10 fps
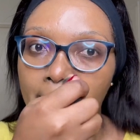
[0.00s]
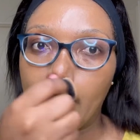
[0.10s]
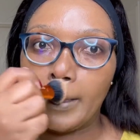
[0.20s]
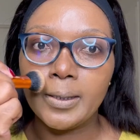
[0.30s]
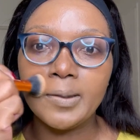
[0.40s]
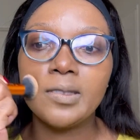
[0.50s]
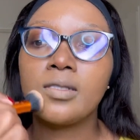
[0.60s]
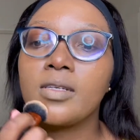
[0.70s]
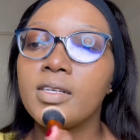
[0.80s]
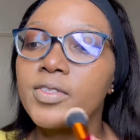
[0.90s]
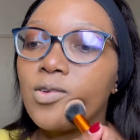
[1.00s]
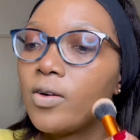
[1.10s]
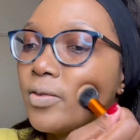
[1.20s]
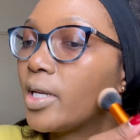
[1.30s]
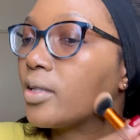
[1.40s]
actually gives
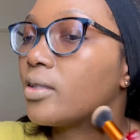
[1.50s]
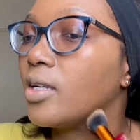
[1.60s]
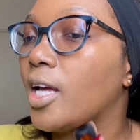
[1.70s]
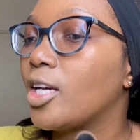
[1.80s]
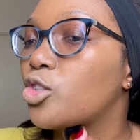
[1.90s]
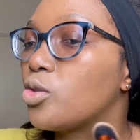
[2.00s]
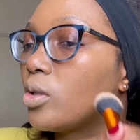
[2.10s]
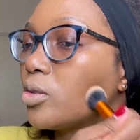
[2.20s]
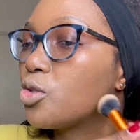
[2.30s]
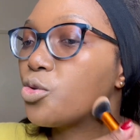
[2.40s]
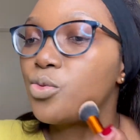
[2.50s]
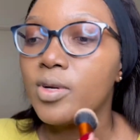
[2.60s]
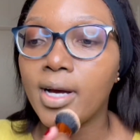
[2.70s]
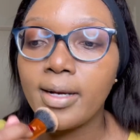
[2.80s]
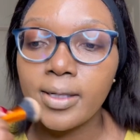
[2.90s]
off that actual true
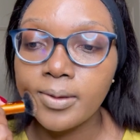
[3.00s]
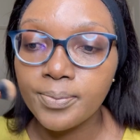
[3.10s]
color.